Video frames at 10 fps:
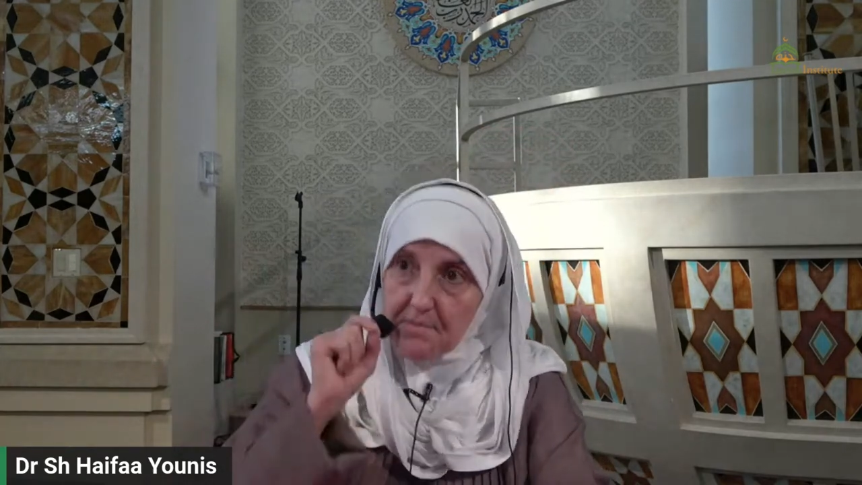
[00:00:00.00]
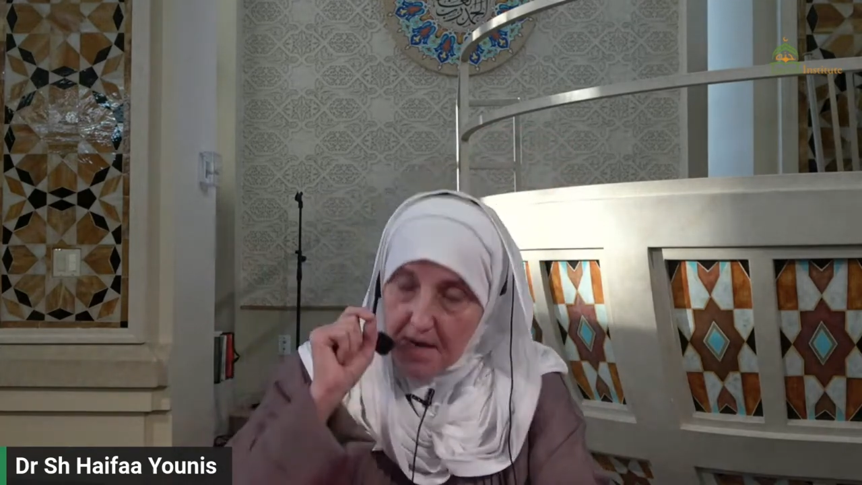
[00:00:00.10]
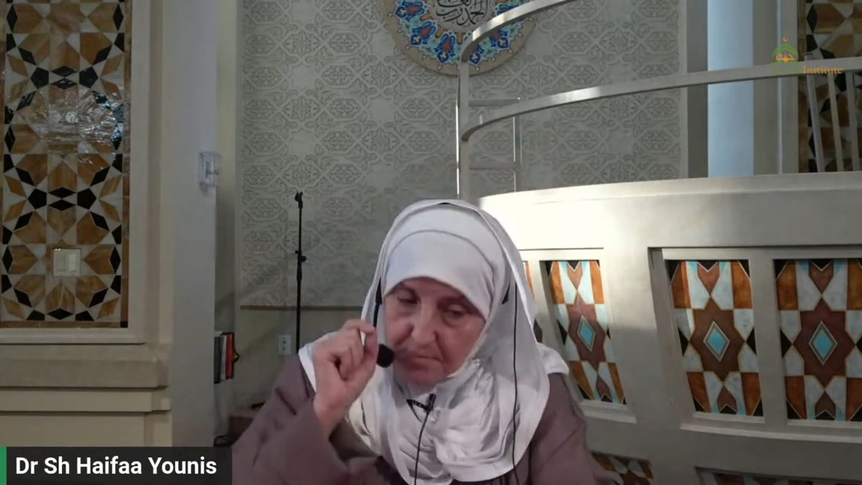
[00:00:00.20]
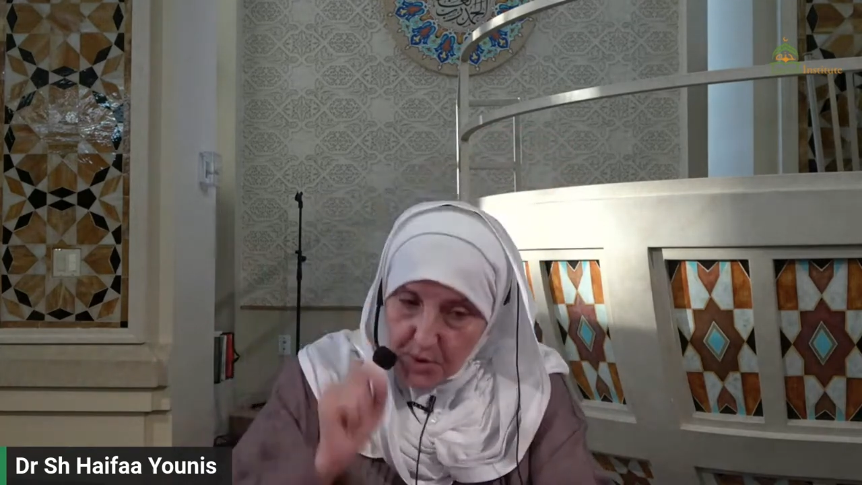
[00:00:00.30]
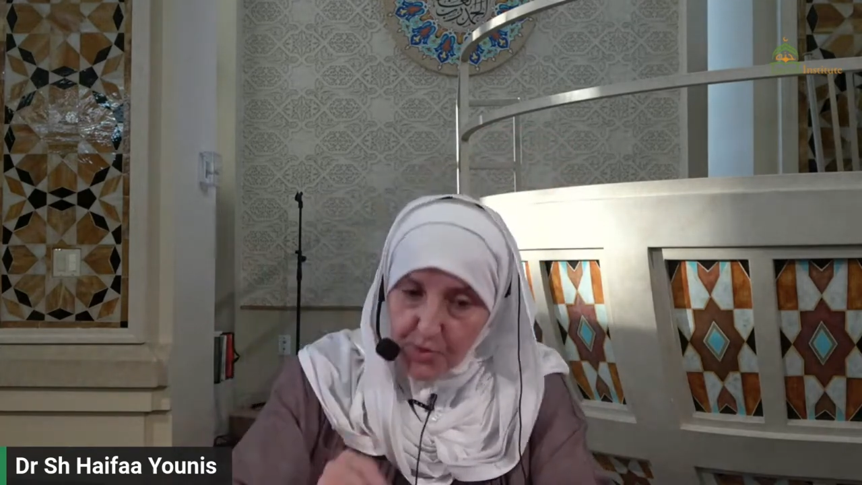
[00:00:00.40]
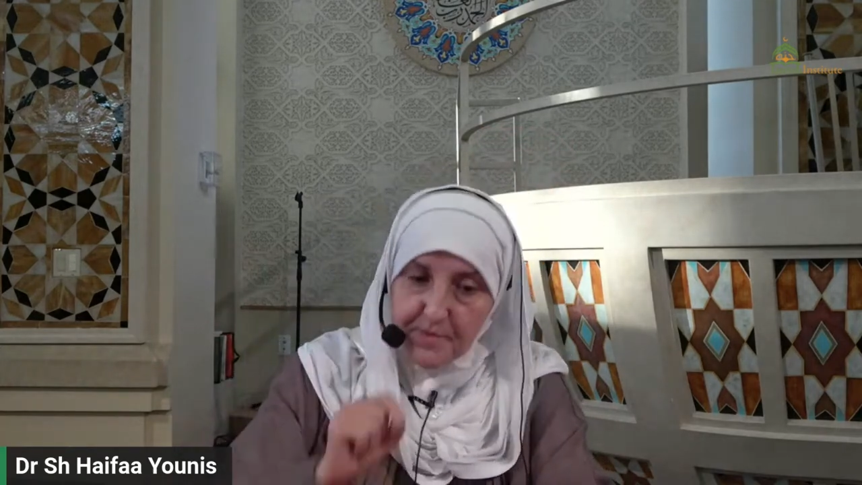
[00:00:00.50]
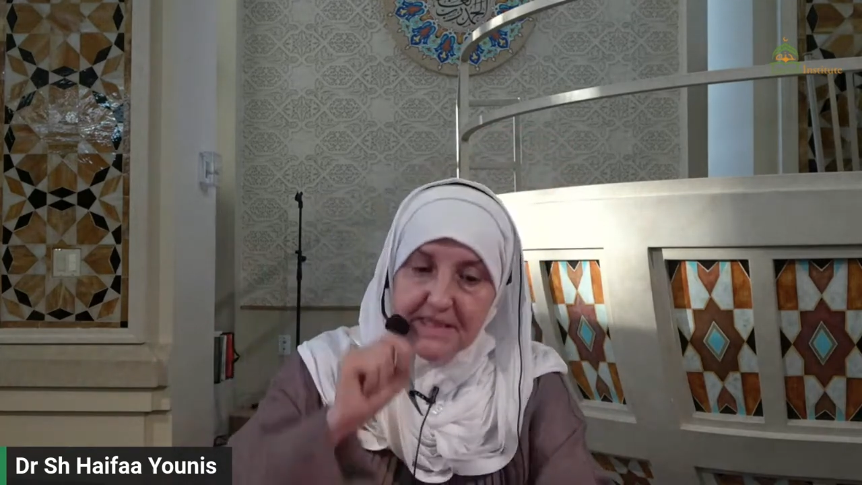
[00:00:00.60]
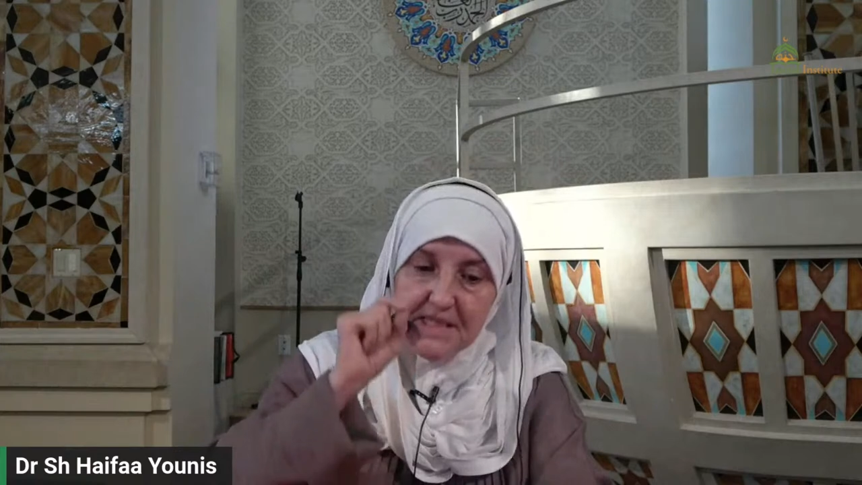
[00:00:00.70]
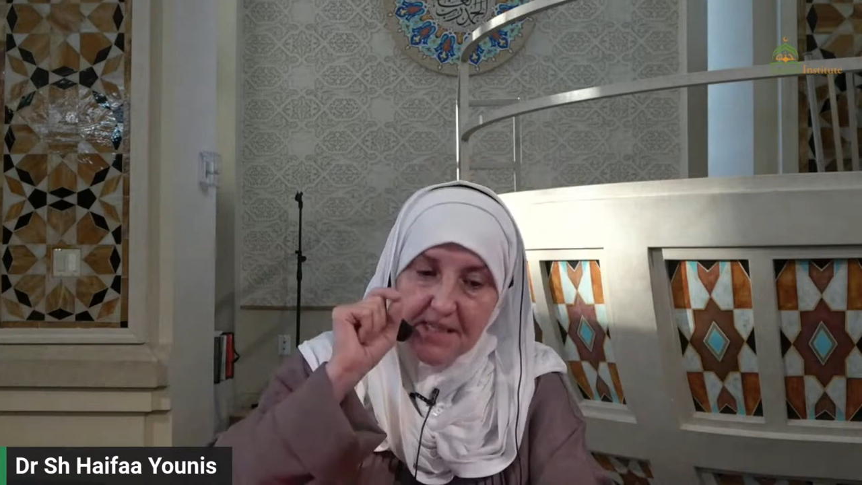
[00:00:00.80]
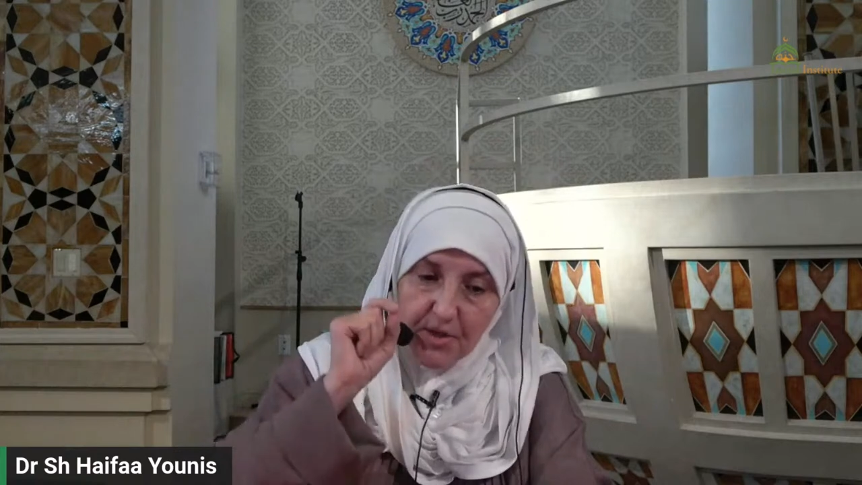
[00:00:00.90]
a moment
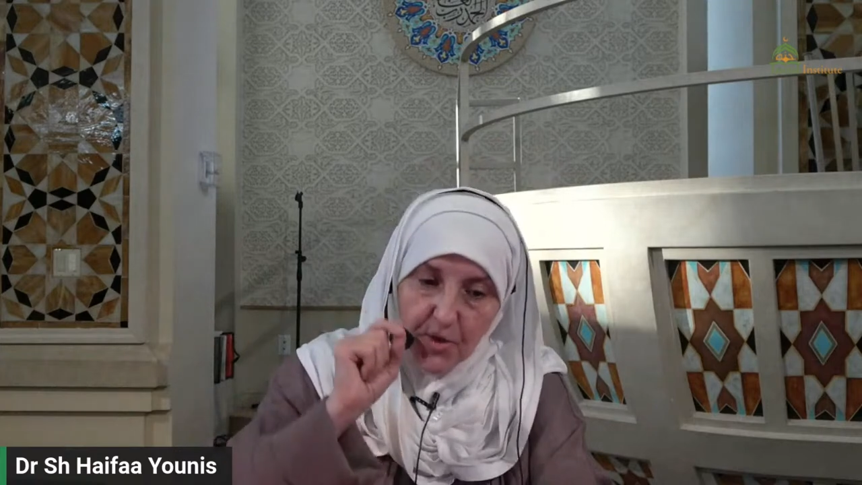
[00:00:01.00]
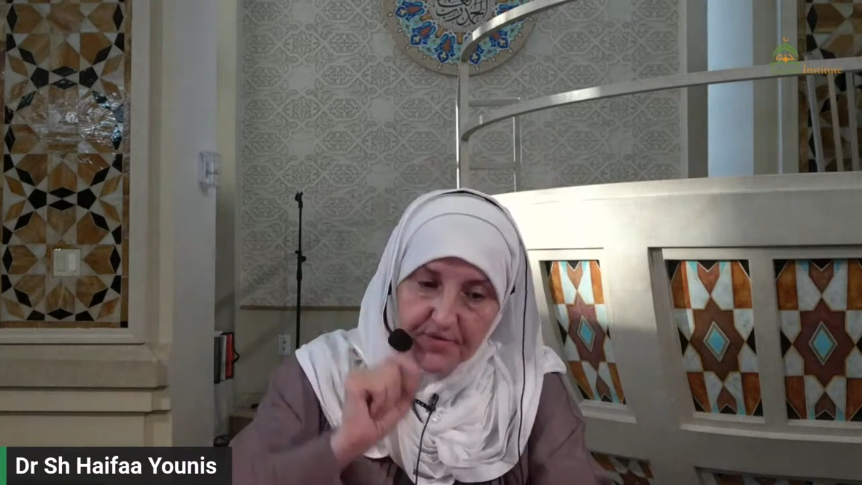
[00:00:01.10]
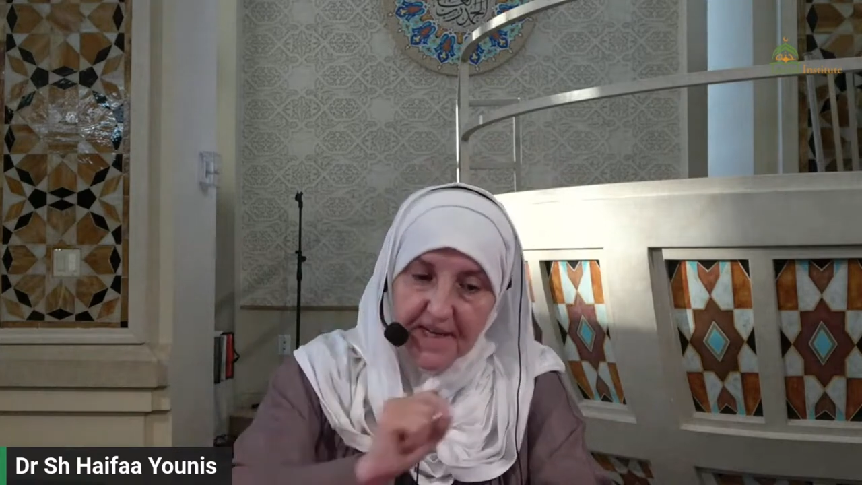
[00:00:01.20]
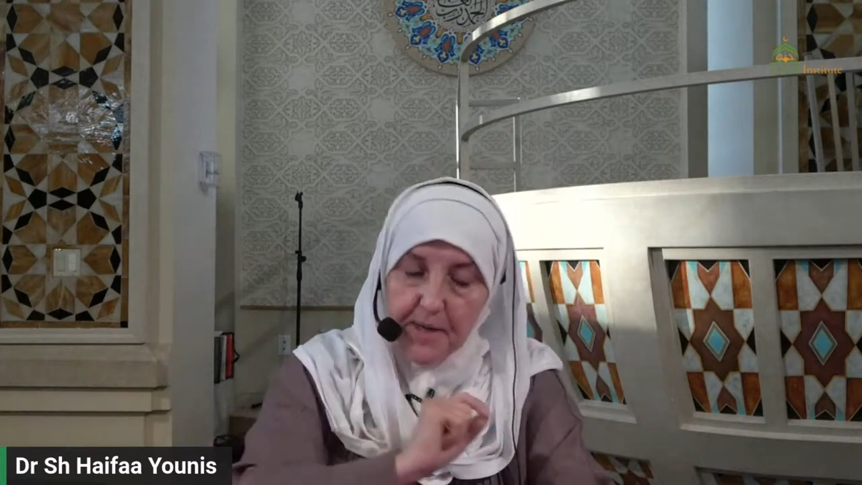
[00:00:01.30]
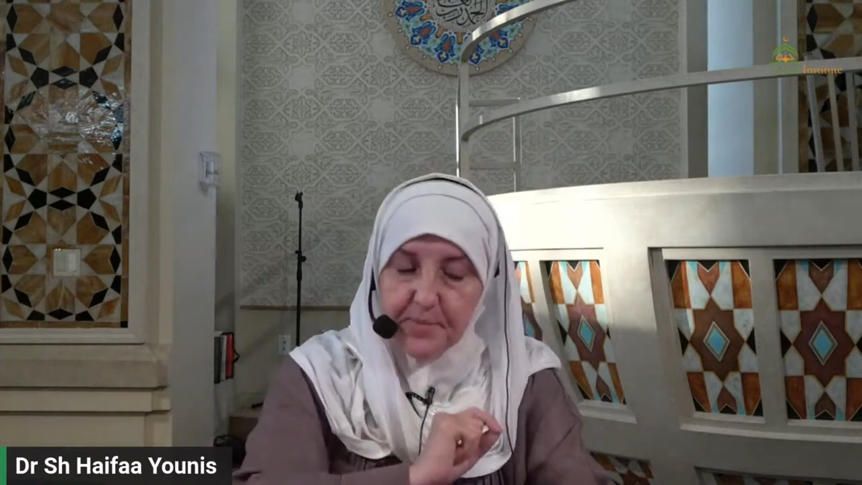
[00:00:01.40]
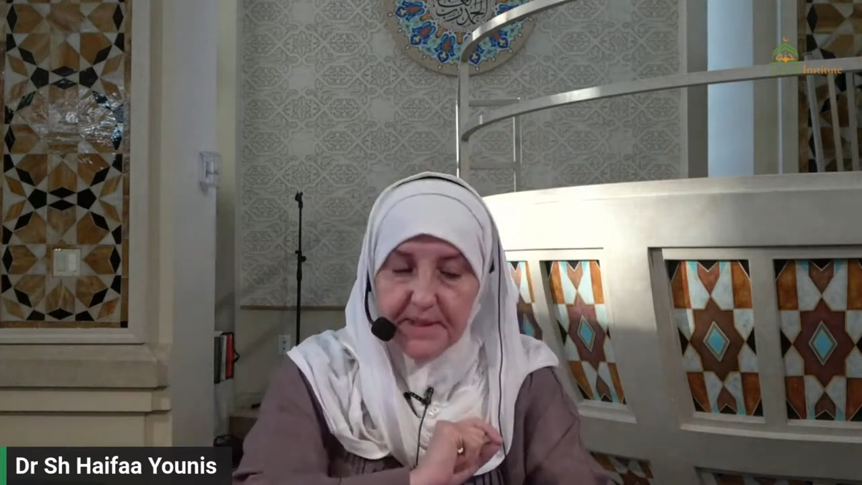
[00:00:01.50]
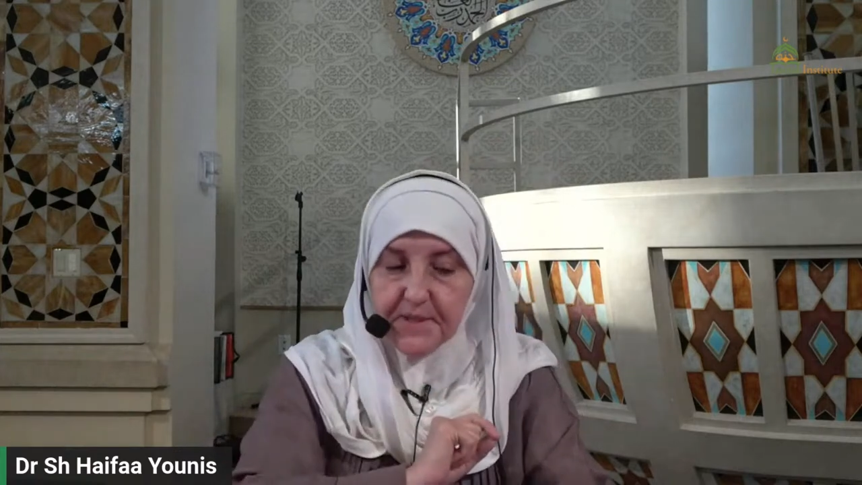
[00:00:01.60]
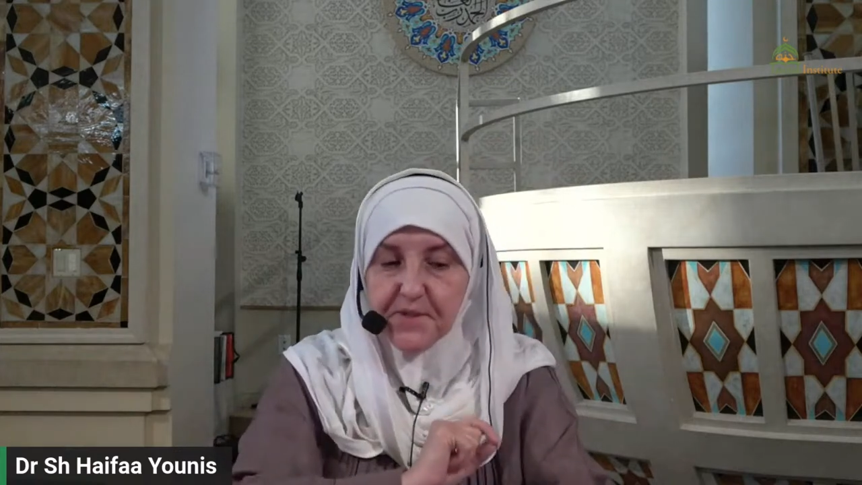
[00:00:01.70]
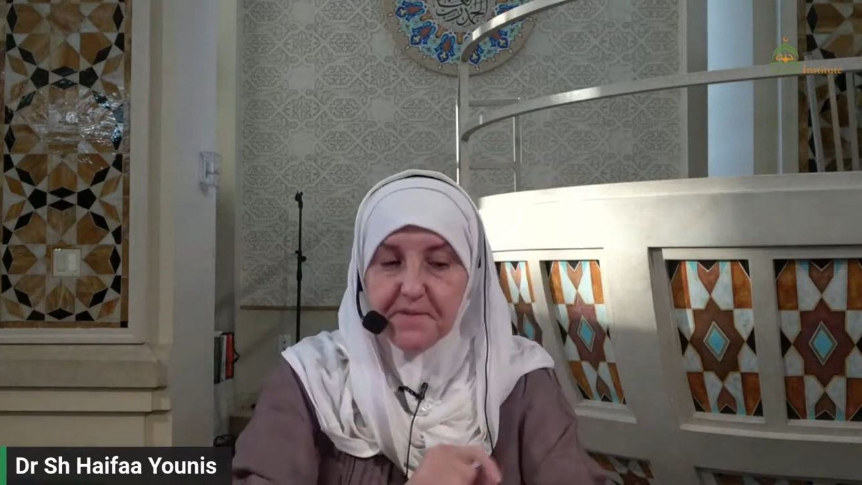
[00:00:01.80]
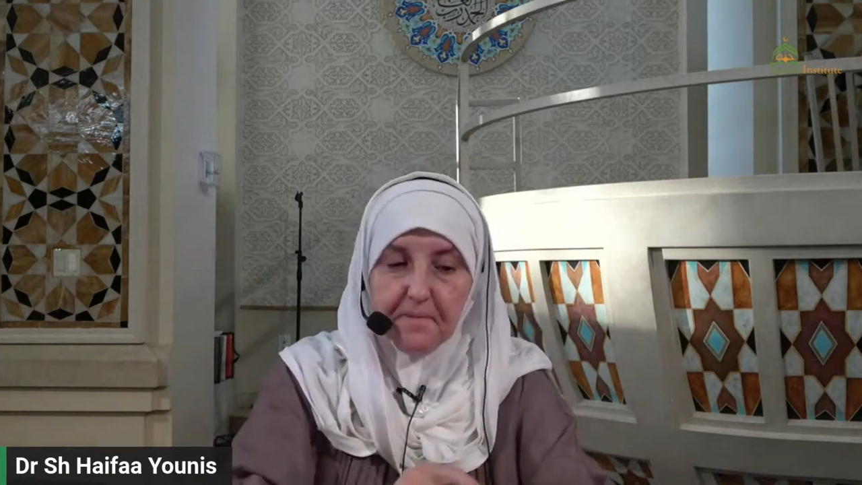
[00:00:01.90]
of
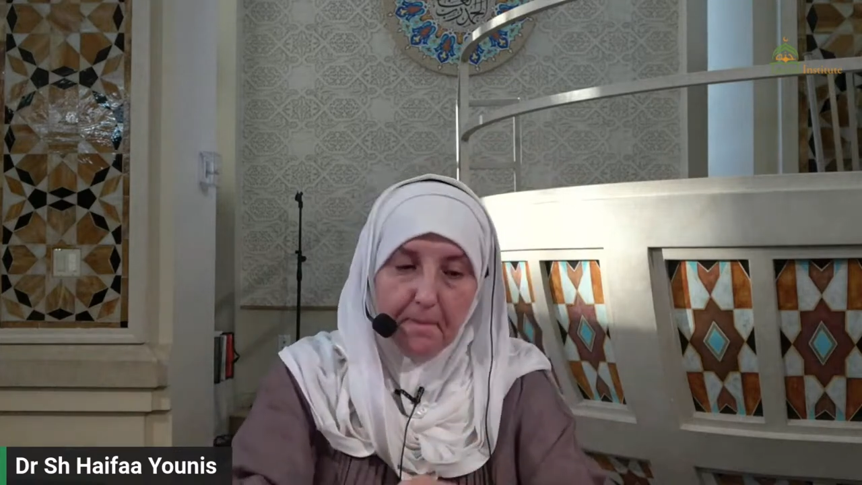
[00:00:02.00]
happiness.